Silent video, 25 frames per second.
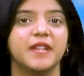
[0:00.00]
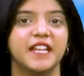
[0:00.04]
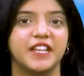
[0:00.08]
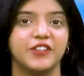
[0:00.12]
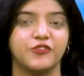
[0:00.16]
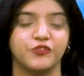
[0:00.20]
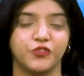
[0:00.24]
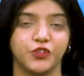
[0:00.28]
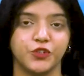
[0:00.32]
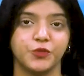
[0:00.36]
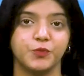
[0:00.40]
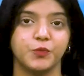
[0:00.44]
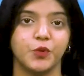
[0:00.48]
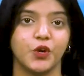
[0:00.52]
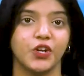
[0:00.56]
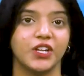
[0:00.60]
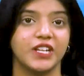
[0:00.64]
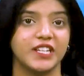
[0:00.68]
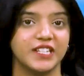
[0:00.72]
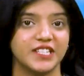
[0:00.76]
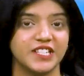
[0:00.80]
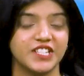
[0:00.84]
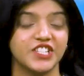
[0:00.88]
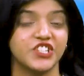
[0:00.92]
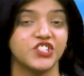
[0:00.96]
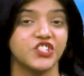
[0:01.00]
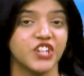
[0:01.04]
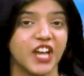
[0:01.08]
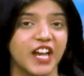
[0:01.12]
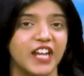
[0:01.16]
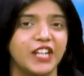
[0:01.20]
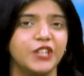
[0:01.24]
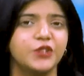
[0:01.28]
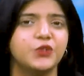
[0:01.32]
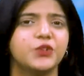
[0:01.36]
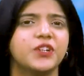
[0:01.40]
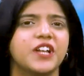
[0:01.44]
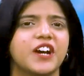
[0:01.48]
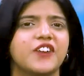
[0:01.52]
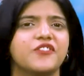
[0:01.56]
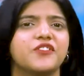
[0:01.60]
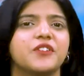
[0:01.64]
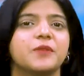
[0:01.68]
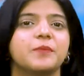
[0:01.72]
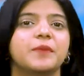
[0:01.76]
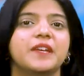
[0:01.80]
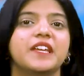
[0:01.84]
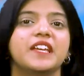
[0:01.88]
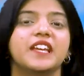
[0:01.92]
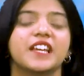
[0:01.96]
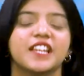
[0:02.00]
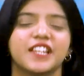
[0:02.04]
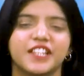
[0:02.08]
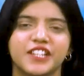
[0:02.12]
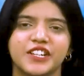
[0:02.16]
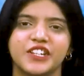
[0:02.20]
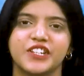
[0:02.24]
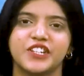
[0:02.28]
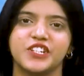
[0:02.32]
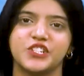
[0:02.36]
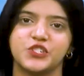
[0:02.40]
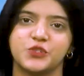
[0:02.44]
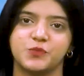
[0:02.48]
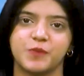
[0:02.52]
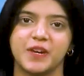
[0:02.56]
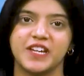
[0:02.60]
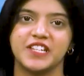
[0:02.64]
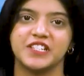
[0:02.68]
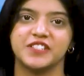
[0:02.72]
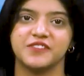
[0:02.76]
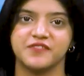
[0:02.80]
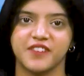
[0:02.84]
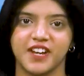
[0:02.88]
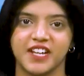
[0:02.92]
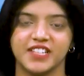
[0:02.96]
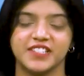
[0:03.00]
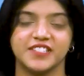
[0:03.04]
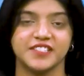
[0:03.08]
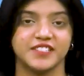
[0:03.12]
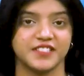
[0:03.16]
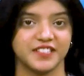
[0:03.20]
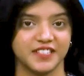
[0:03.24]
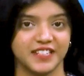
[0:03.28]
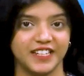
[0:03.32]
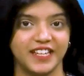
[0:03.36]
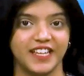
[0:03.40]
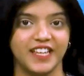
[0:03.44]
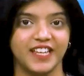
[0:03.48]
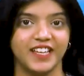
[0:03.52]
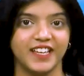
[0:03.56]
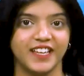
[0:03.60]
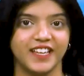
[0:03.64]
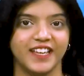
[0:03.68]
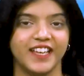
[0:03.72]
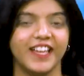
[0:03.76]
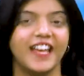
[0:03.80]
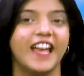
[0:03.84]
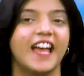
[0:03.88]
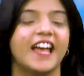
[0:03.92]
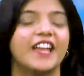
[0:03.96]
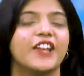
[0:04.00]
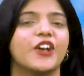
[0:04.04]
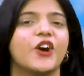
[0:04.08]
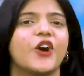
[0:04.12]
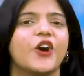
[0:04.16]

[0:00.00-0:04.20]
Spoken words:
playing football in his childhood after being encouraged by his father's colleague and